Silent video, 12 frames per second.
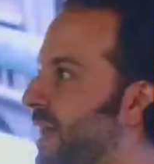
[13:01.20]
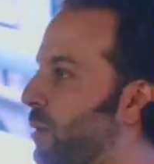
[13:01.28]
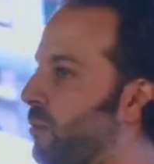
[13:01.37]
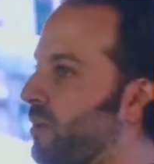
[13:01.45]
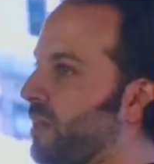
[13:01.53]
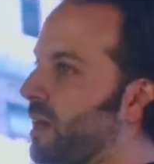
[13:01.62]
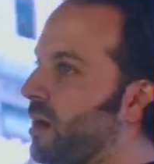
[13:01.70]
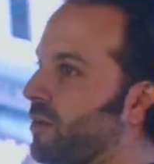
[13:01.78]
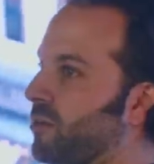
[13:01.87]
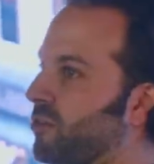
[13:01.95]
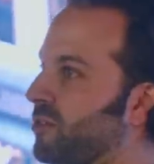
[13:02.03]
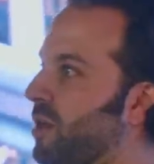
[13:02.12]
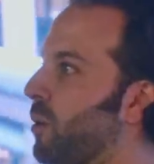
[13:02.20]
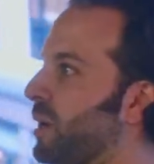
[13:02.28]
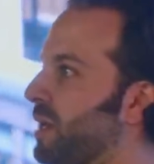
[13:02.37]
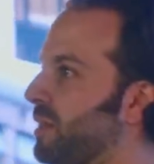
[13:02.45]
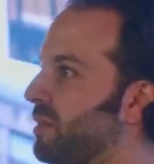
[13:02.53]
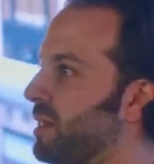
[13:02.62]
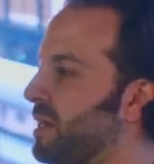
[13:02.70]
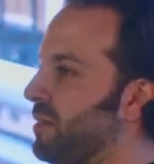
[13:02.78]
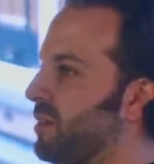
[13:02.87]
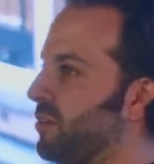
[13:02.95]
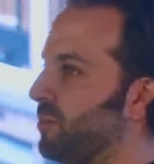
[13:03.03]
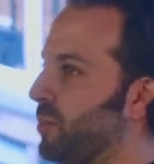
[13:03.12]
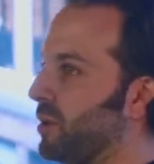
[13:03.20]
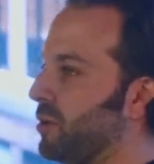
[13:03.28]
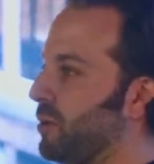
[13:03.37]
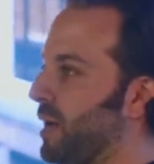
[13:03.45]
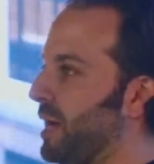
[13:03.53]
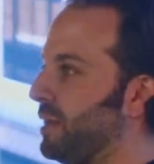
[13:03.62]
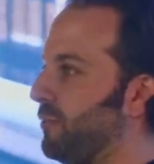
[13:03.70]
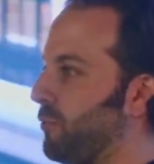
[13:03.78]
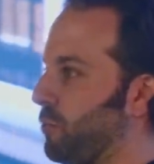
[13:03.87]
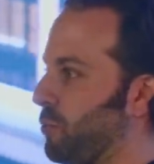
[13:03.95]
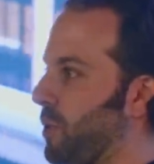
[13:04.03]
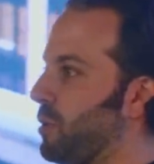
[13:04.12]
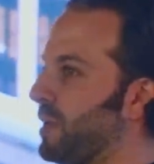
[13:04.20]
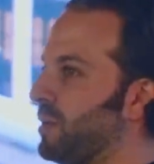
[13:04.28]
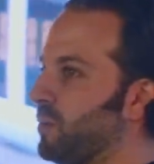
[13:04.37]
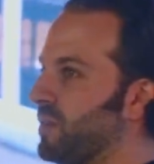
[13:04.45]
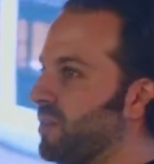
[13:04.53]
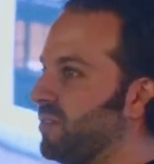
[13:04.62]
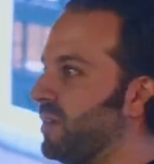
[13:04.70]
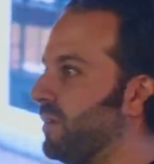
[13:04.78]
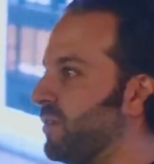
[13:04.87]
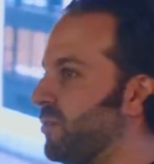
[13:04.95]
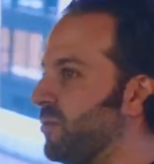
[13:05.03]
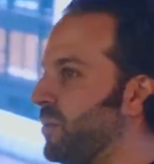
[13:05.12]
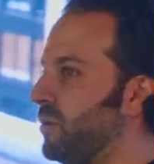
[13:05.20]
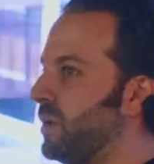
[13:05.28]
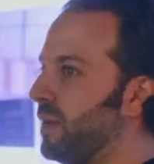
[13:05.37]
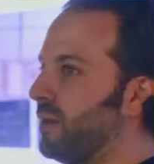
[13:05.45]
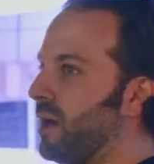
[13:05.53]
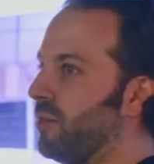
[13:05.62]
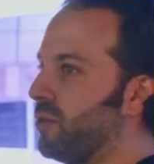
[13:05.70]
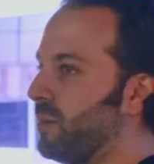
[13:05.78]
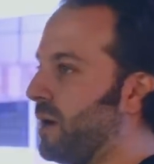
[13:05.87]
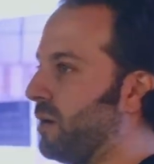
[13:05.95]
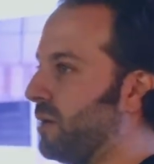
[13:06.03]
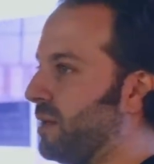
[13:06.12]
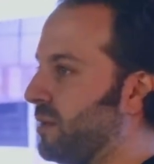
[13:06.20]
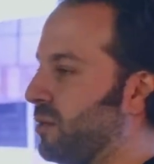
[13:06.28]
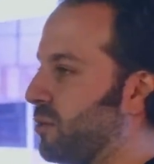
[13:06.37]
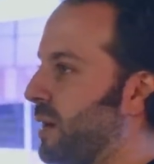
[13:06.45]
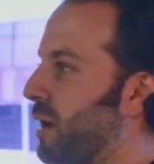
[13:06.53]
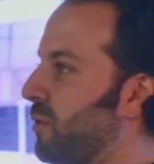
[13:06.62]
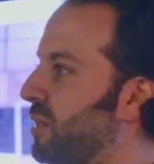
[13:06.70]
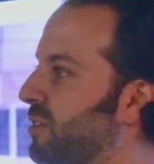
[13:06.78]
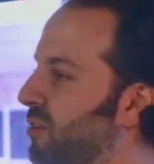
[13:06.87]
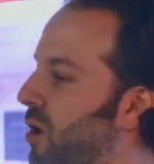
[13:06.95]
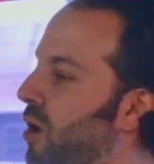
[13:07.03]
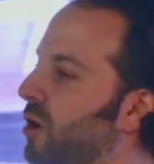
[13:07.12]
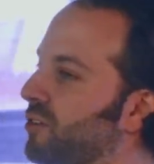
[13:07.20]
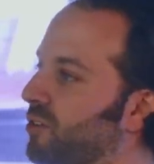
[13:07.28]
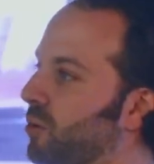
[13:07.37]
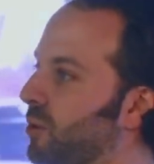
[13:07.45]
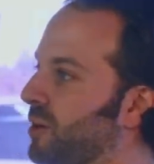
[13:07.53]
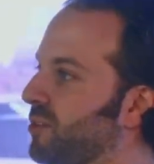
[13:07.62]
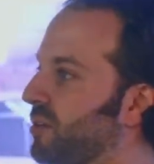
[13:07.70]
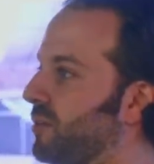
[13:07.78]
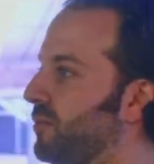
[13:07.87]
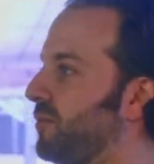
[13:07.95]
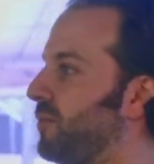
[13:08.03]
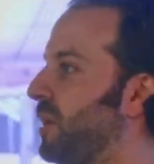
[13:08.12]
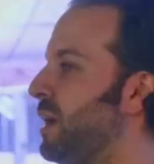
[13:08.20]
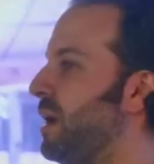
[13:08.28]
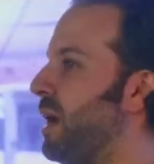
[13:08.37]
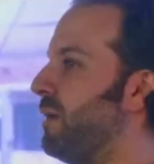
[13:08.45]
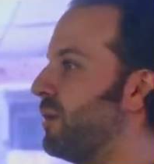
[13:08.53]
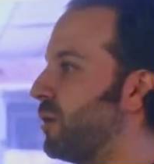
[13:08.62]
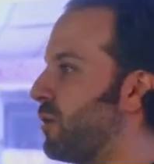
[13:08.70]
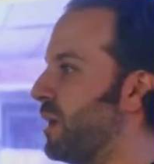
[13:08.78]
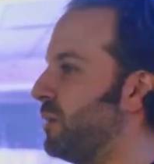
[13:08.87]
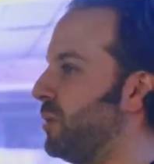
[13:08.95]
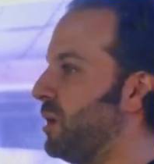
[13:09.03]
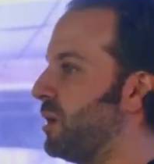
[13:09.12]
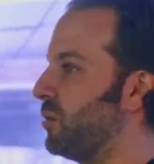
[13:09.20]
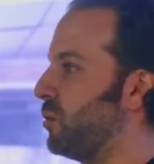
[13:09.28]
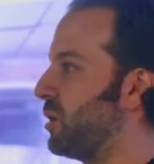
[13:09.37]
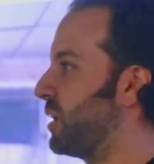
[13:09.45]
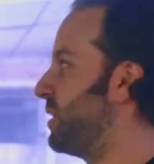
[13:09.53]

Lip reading: get where they are. There's no one in this book who kind of wrote in with a silver spoon on their mouth in their mouth. It's all stories of incredible hard work,